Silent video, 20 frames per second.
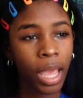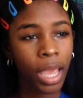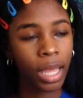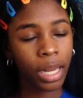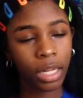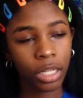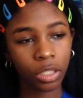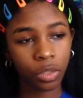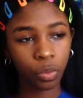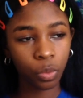
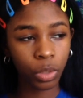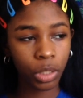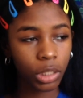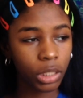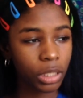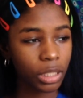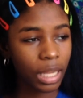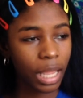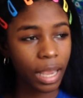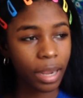And it's
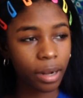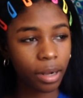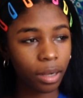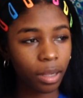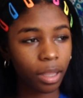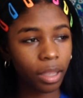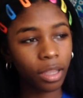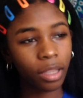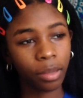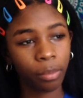really
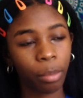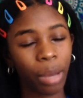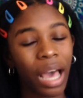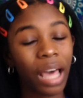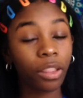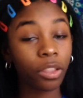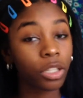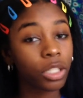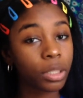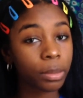like, it
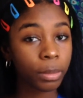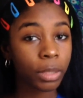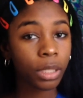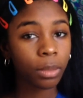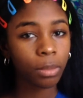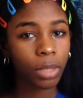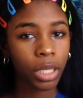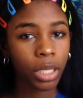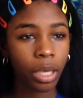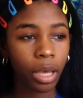bothers
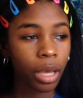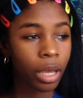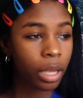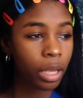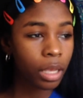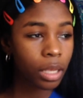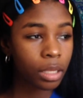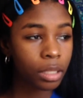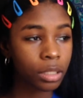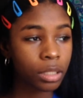me
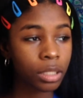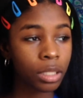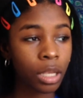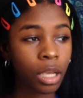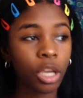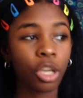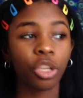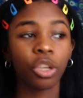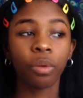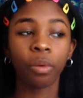because
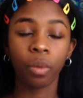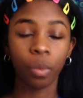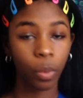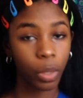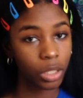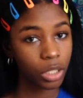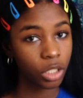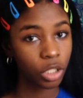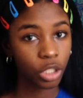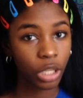you were
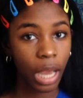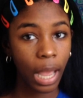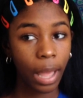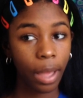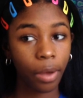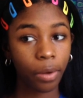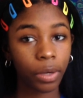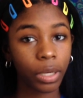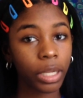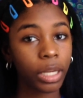once a
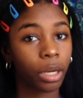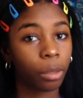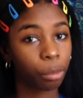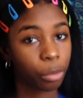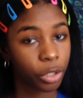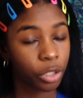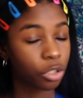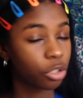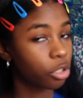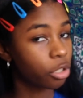child and I'm
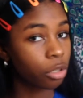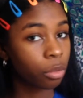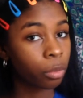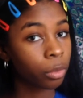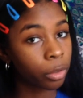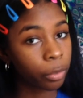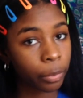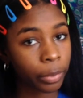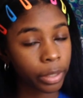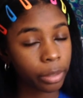pretty sure you
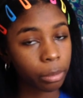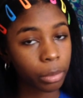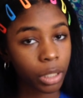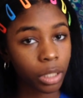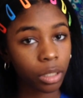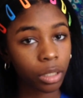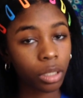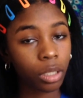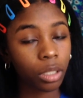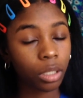wouldn't want to
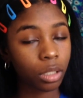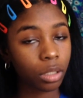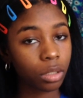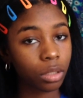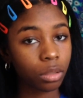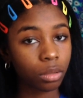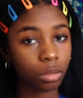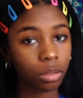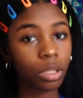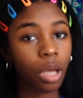be
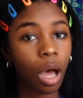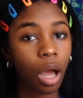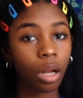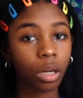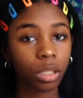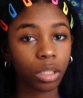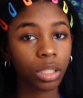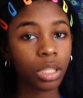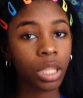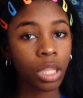
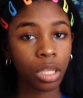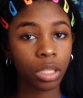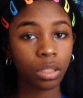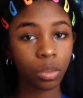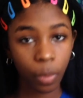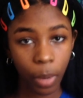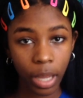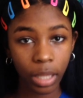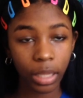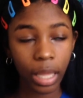taught
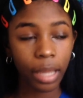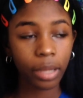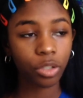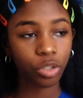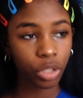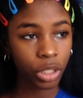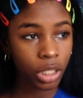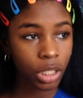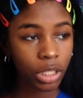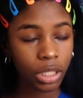this way. Like,
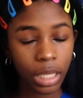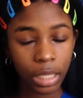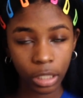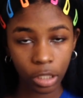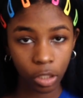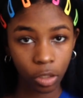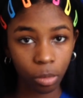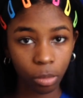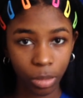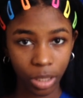treat us like
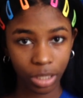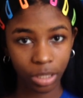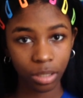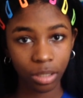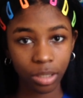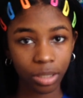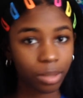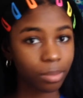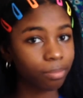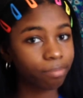
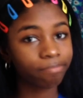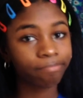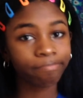humans.